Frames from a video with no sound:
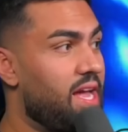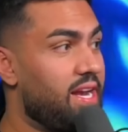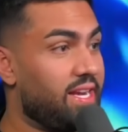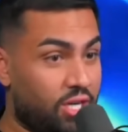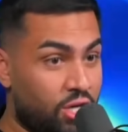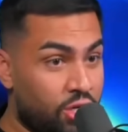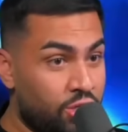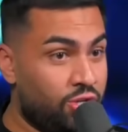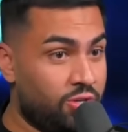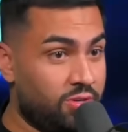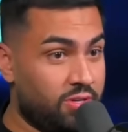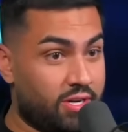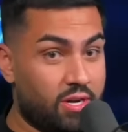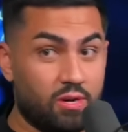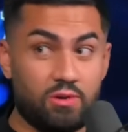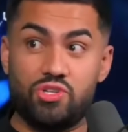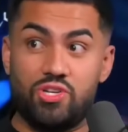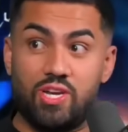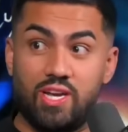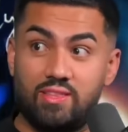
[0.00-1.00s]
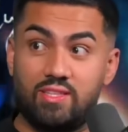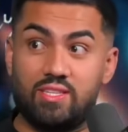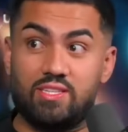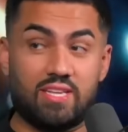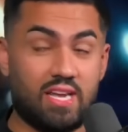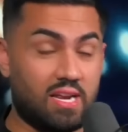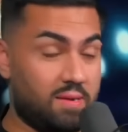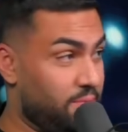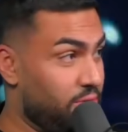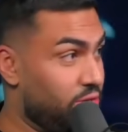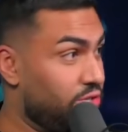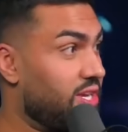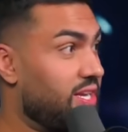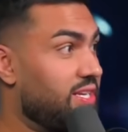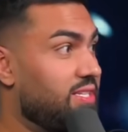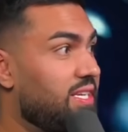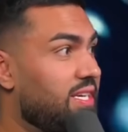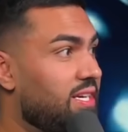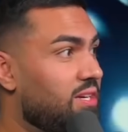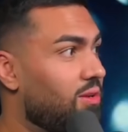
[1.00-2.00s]
And could you negotiate this ten
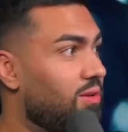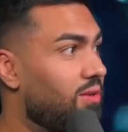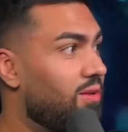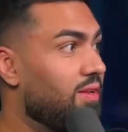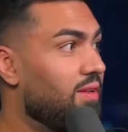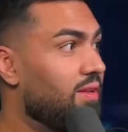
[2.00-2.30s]
percent deal?